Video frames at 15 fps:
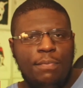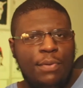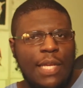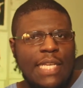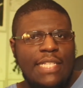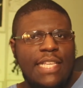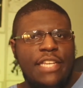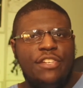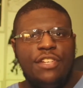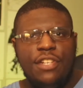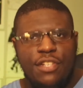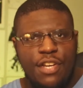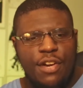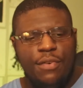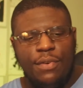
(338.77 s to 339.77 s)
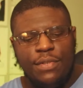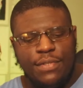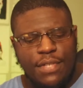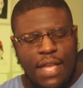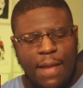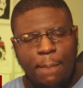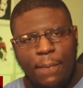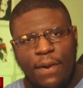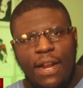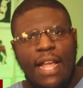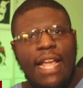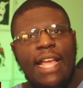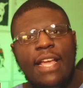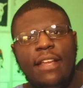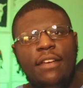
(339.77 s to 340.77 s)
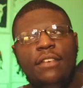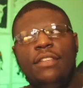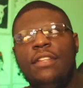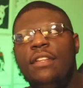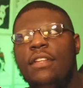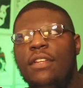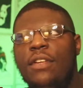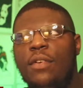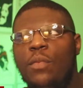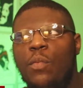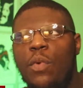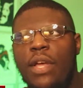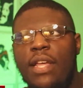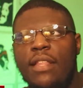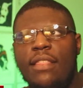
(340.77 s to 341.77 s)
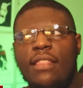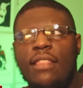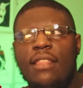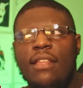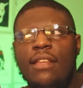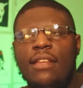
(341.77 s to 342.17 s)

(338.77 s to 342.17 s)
PlayStation in general's upper hand with